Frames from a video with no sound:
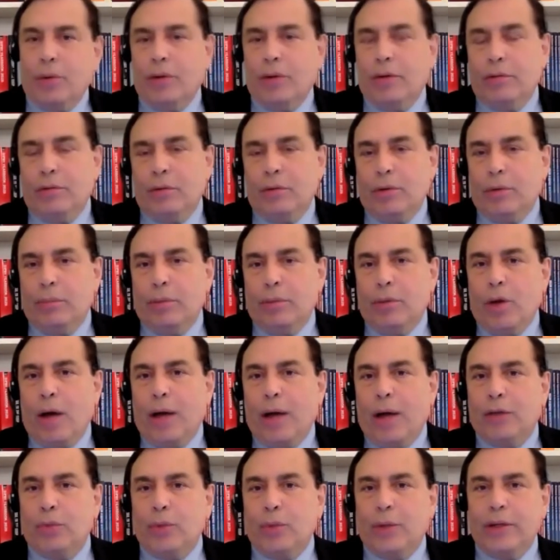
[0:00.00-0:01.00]
We are
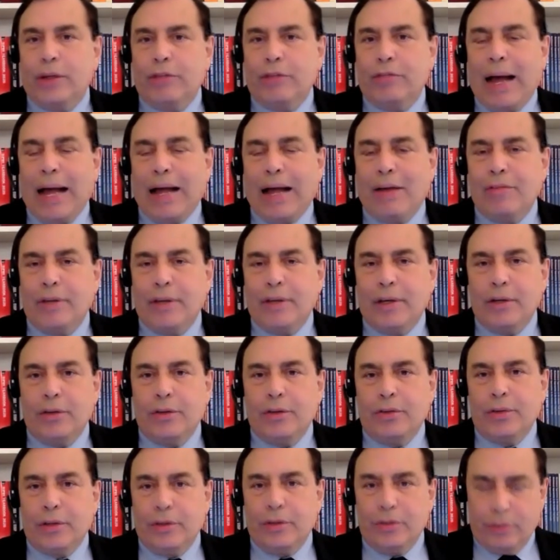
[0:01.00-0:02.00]
beyond 25
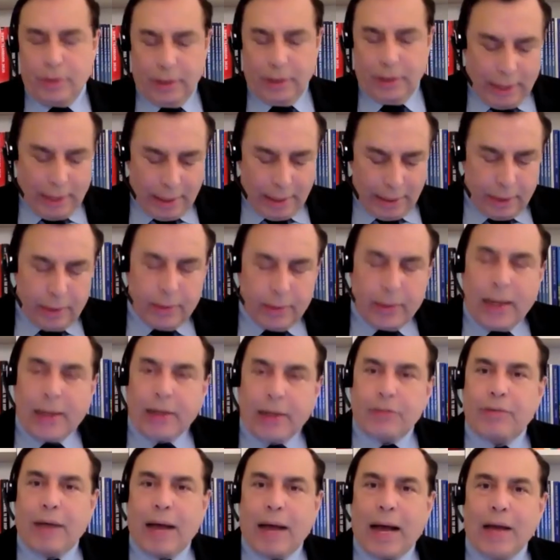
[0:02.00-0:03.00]
years since the
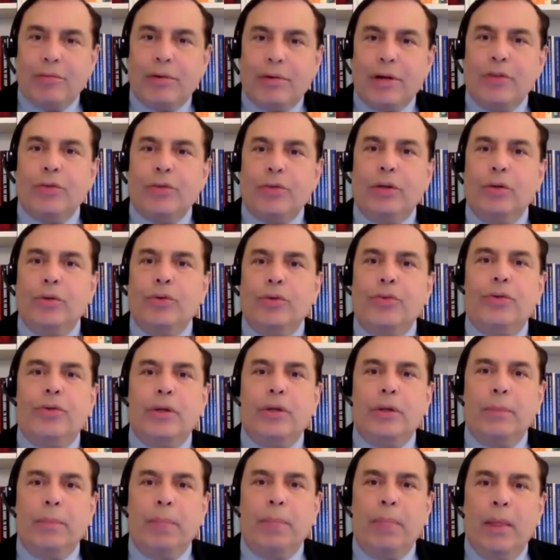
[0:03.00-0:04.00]
1995
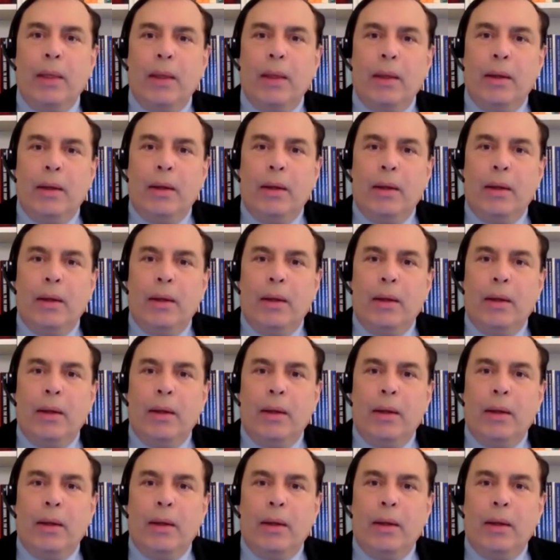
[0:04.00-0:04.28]
resolution.